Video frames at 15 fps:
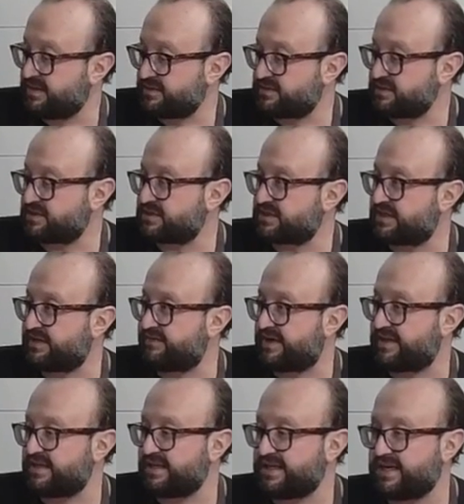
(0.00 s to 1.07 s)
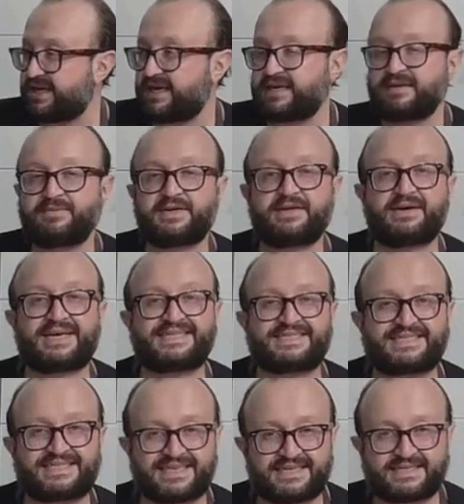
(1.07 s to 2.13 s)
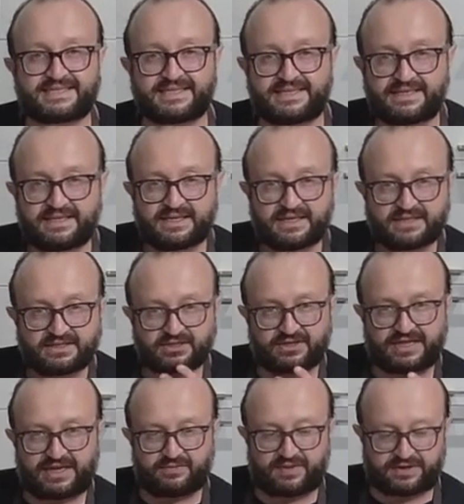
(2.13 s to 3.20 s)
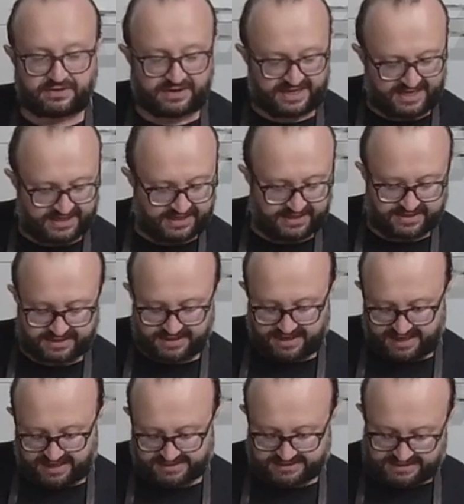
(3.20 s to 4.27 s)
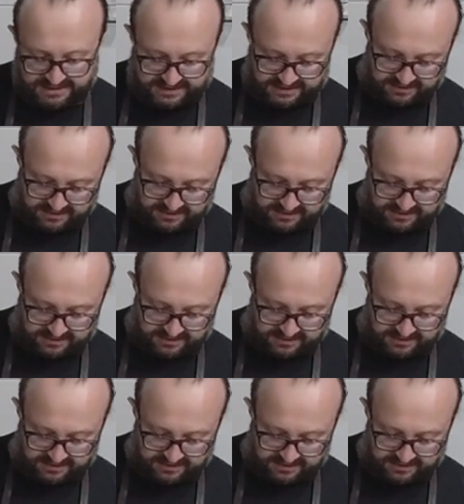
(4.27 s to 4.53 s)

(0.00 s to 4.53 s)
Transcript: just to give a little bit of acidity so that when you're eating it, it has that